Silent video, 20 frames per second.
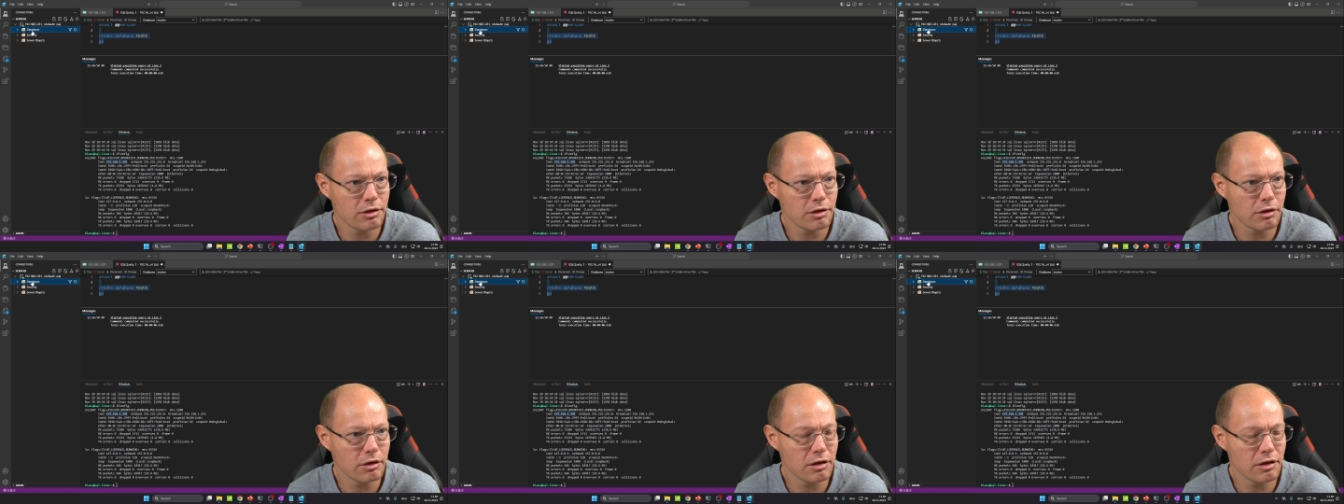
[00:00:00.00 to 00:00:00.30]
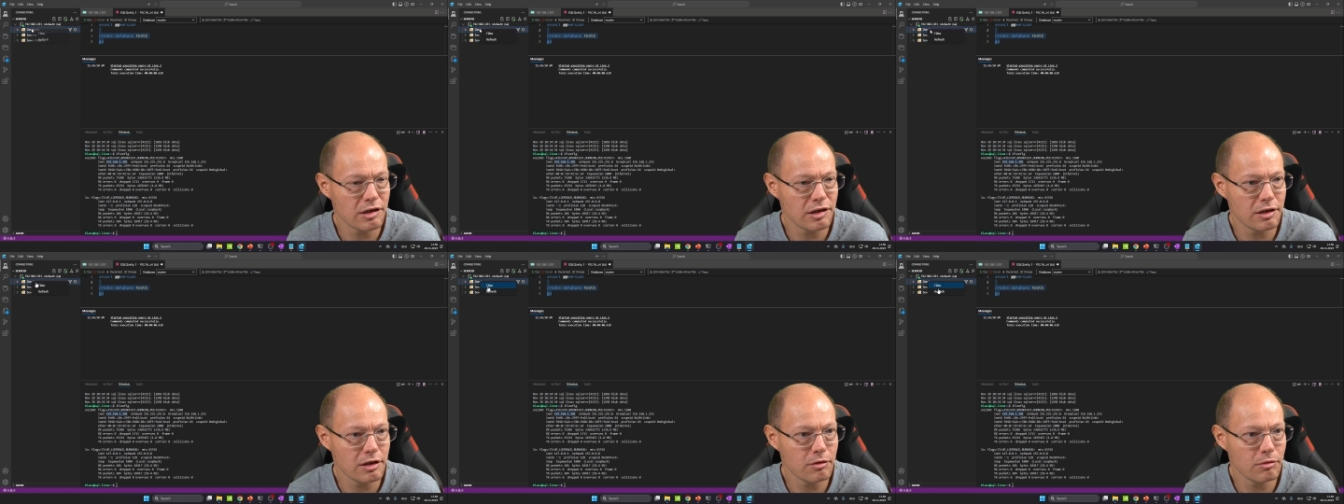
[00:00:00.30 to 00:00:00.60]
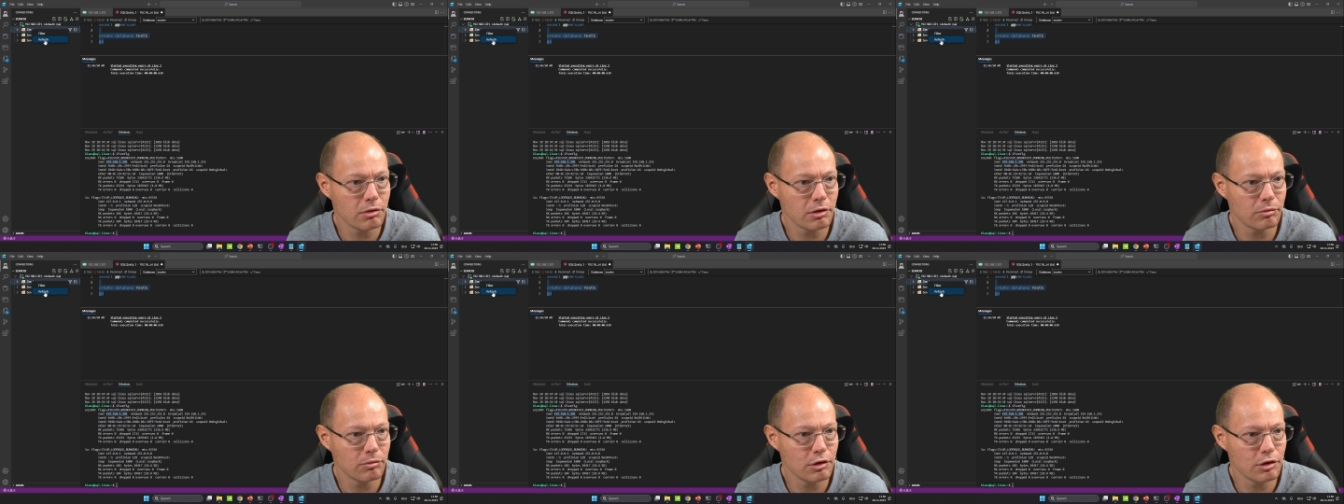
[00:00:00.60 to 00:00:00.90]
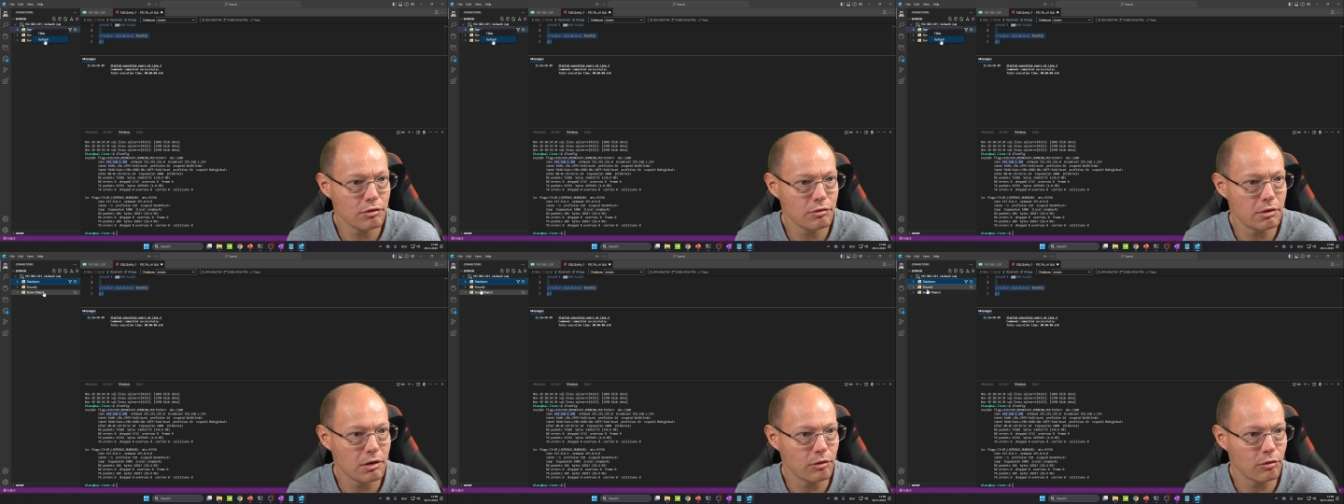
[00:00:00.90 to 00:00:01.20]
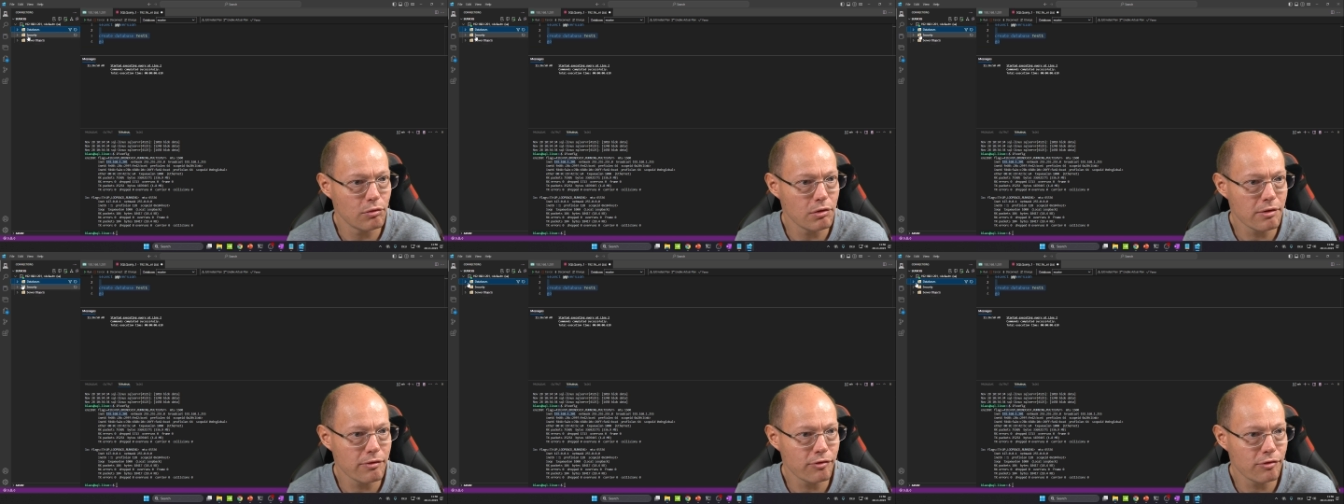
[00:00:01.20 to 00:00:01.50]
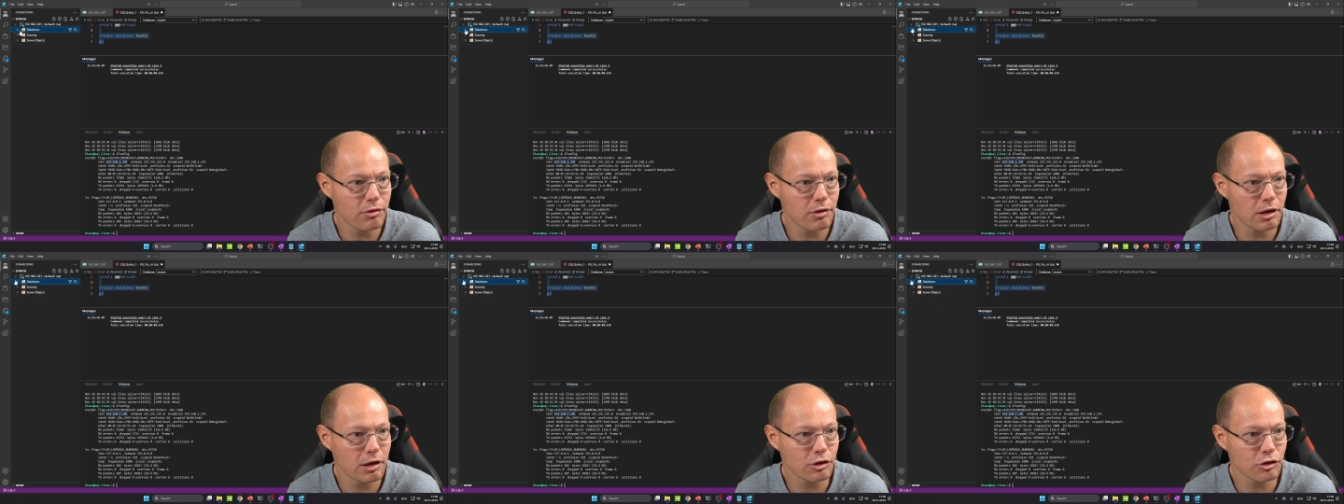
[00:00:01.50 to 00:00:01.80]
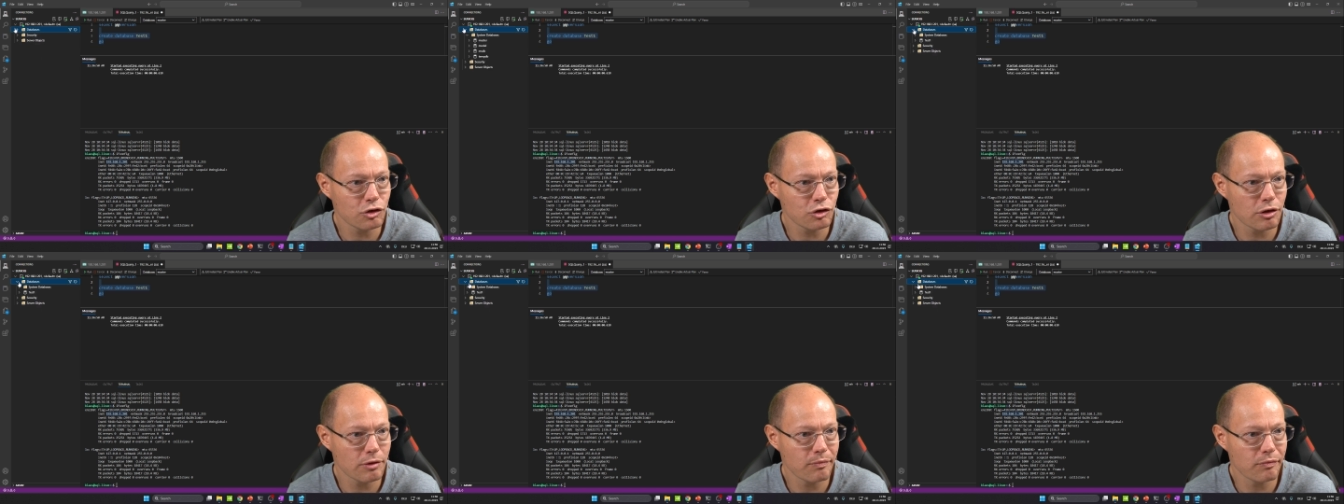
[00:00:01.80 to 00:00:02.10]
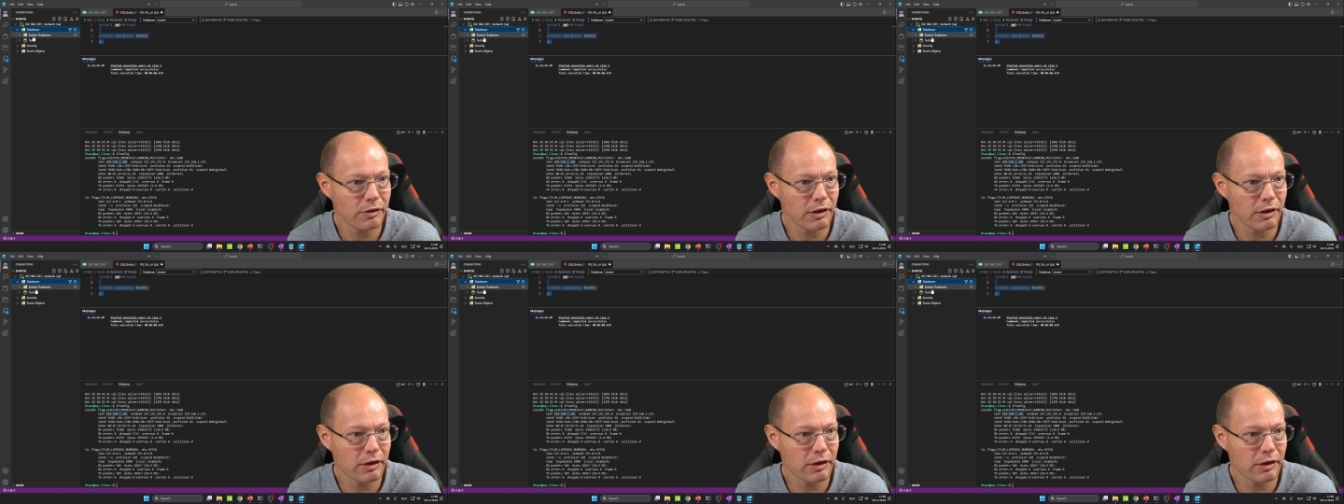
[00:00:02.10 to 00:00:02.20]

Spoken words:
you can see, when we do a refresh,